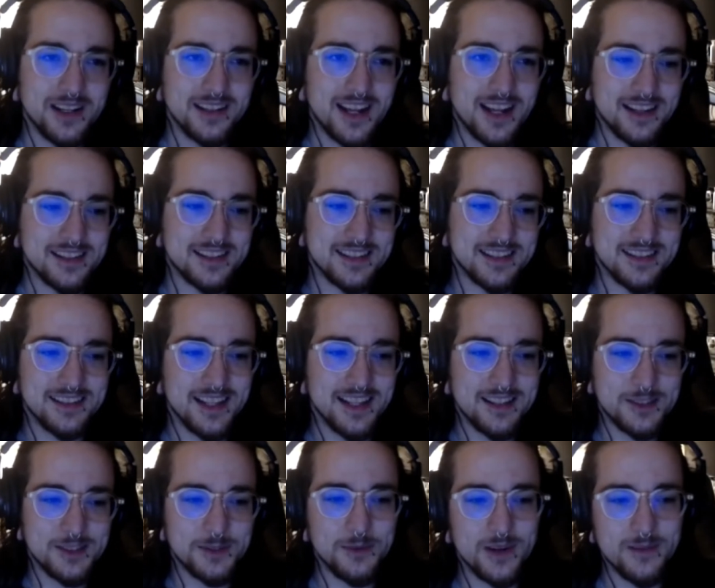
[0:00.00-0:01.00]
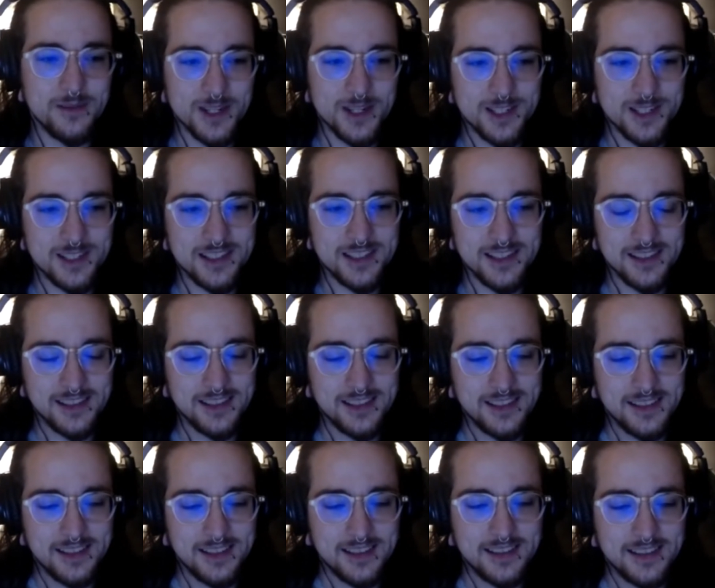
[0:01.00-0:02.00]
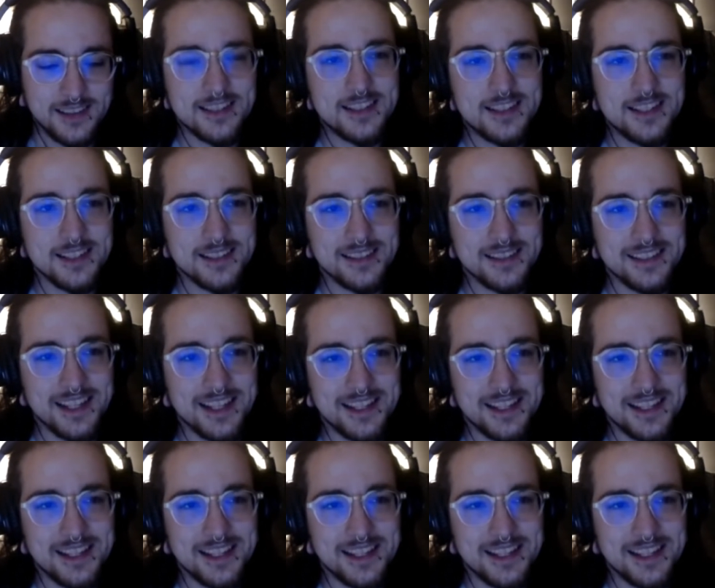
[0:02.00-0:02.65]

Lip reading: That's pretty much that's it.